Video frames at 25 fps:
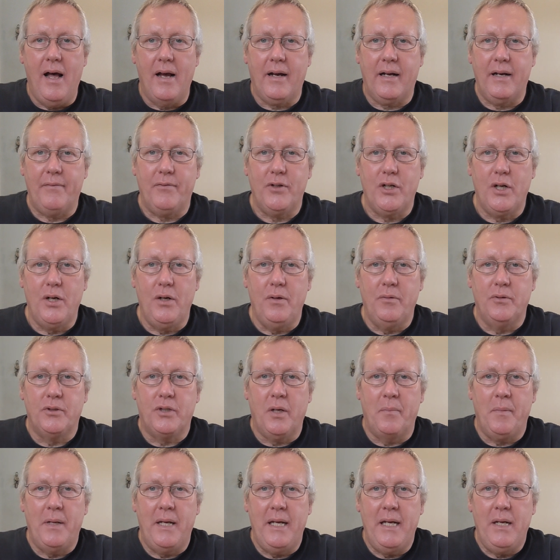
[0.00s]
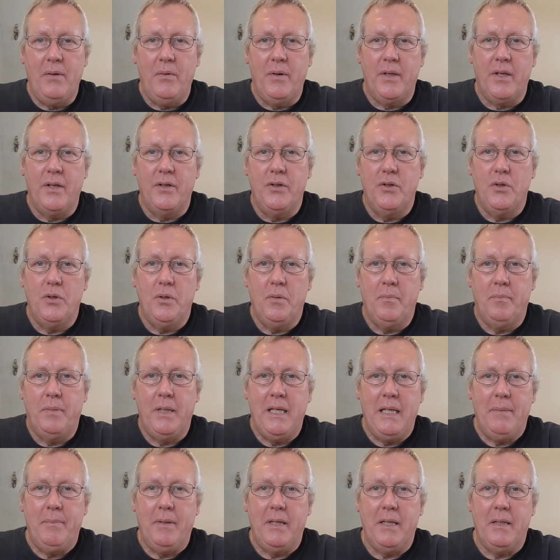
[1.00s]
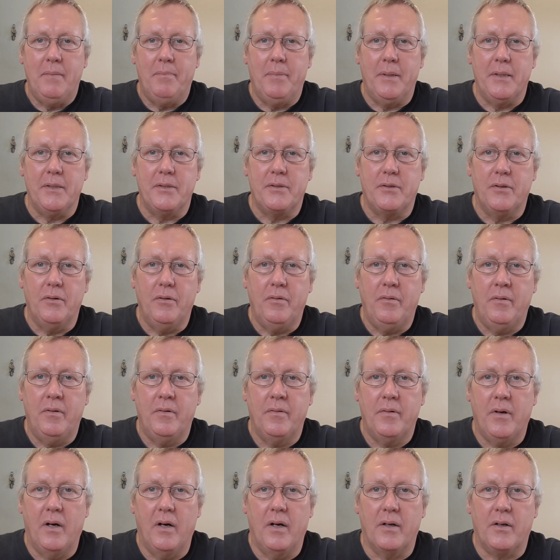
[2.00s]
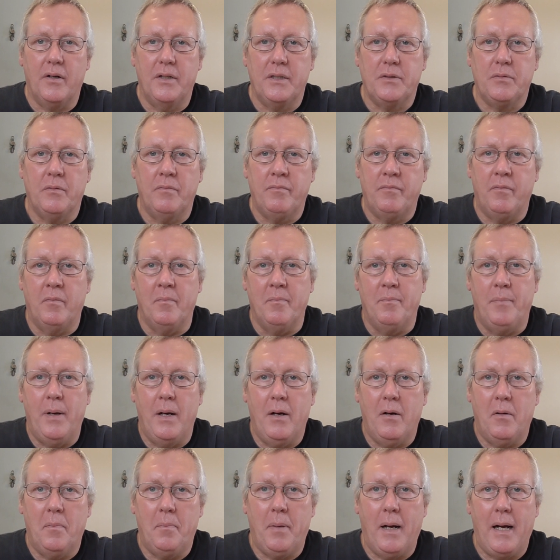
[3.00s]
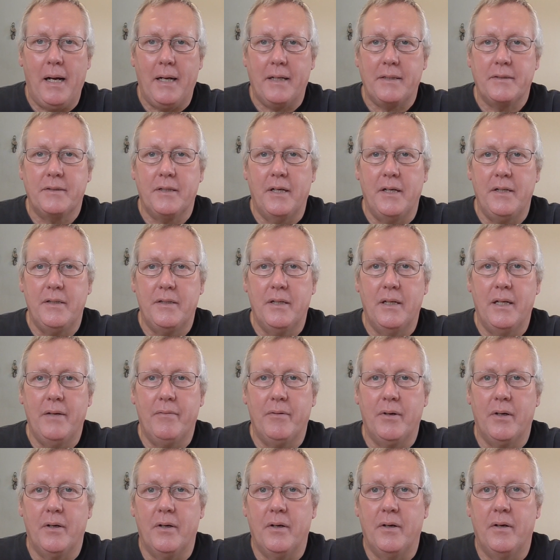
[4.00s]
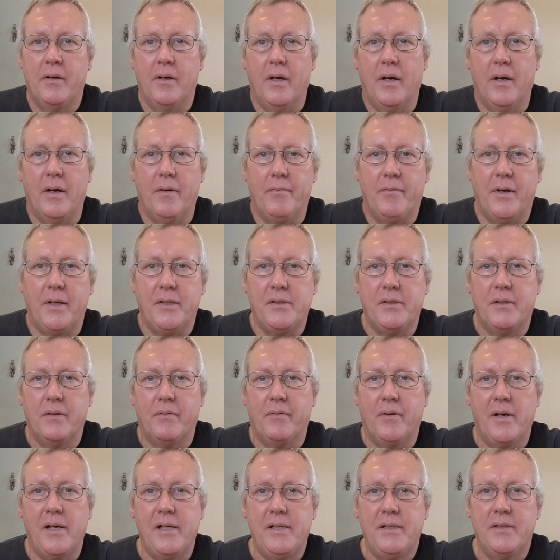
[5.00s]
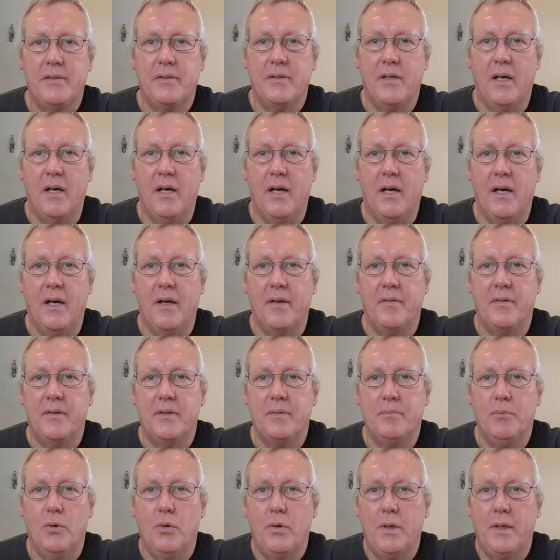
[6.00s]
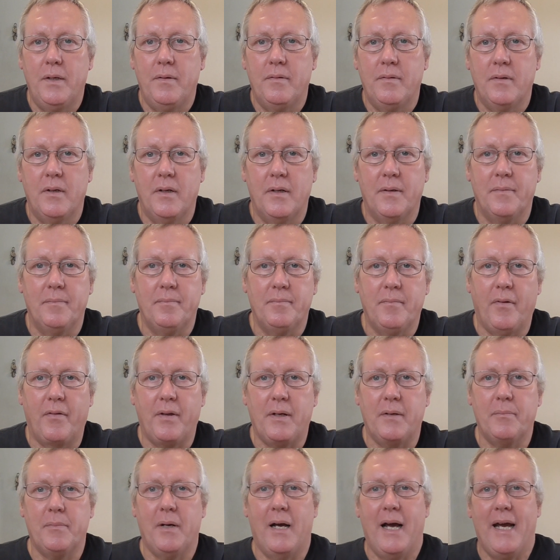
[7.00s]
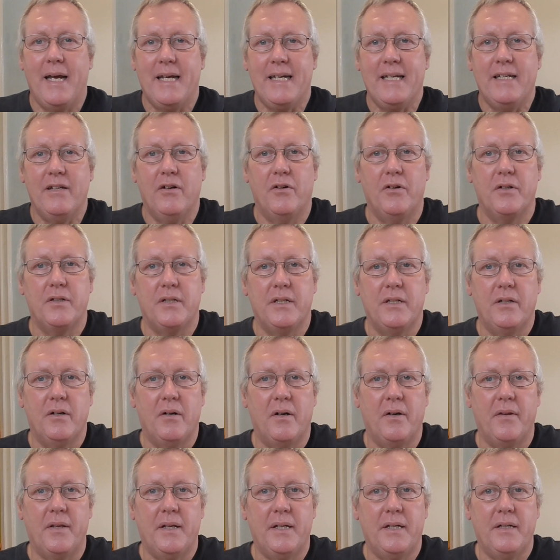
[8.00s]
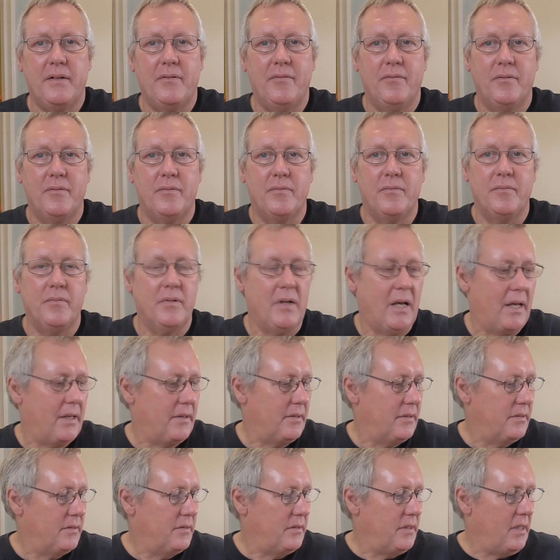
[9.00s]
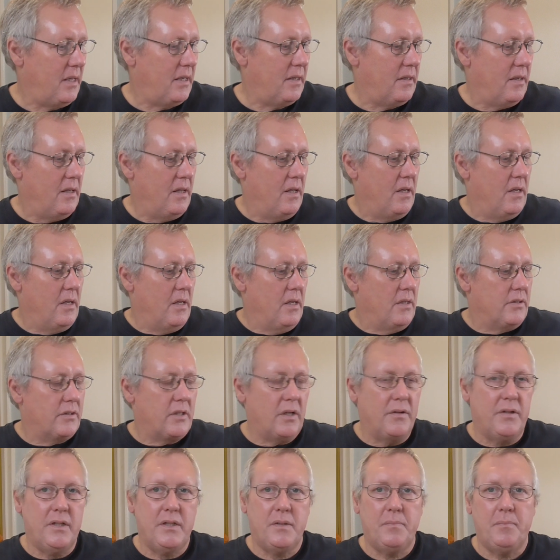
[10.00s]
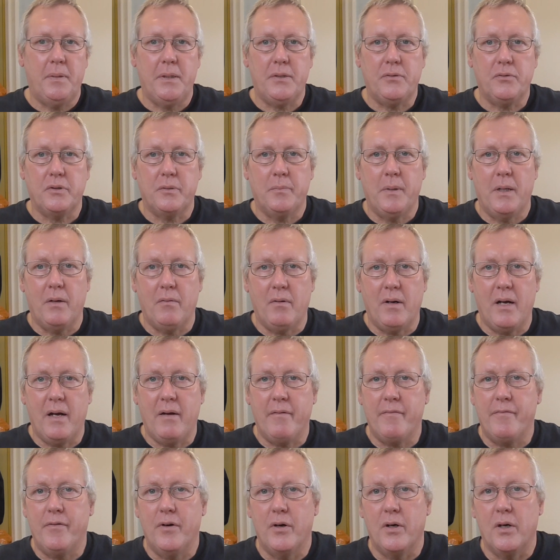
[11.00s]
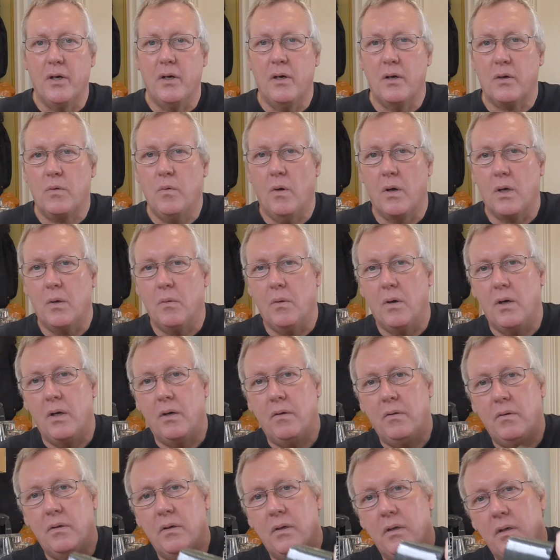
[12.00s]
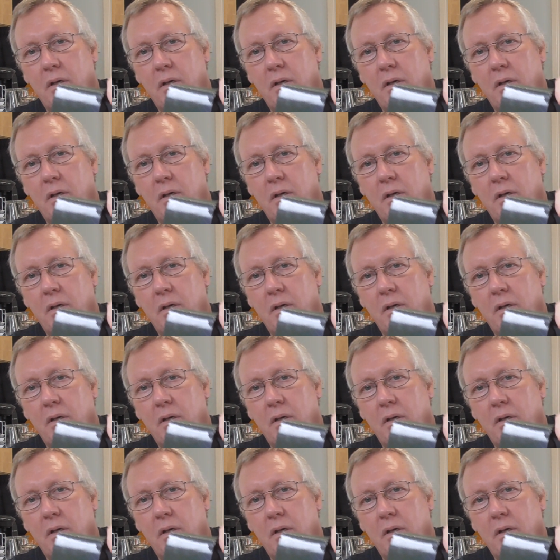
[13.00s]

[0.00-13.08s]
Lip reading: good afternoon. So I'm here with a new BB pistol. I got this one from Pellpax. They deliver face to face this morning. I think about $8.99, and yeah. So this pistol's been around for quite a while.